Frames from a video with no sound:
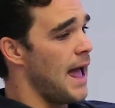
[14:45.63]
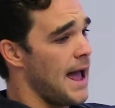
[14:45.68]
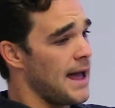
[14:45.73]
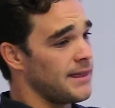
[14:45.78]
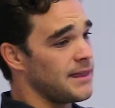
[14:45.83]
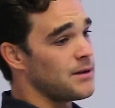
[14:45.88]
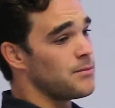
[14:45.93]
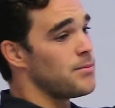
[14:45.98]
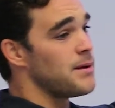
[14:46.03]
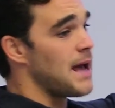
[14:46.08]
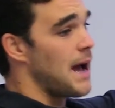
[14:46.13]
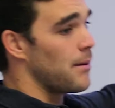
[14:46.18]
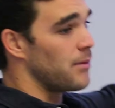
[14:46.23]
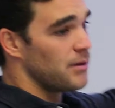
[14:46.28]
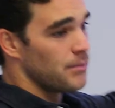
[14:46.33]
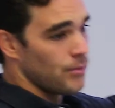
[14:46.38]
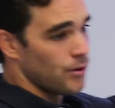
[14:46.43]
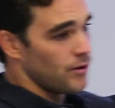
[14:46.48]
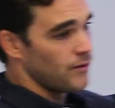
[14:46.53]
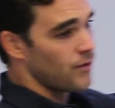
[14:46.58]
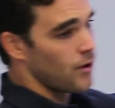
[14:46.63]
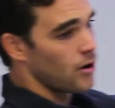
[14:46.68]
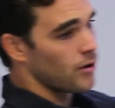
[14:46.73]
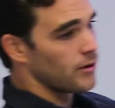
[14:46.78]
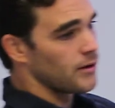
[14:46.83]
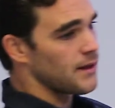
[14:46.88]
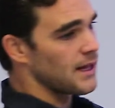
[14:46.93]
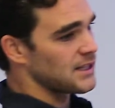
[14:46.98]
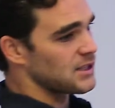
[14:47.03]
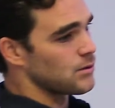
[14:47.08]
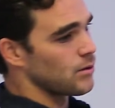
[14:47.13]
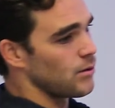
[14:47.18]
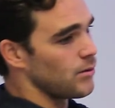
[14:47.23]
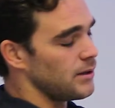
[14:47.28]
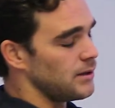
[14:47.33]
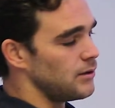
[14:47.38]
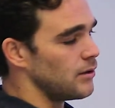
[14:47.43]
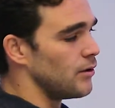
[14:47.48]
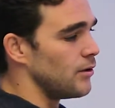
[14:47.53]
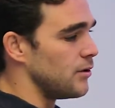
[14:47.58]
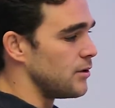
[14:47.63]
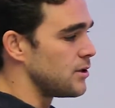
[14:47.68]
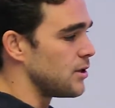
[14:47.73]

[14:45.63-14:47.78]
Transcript: and then be able to move on, and that's what we do.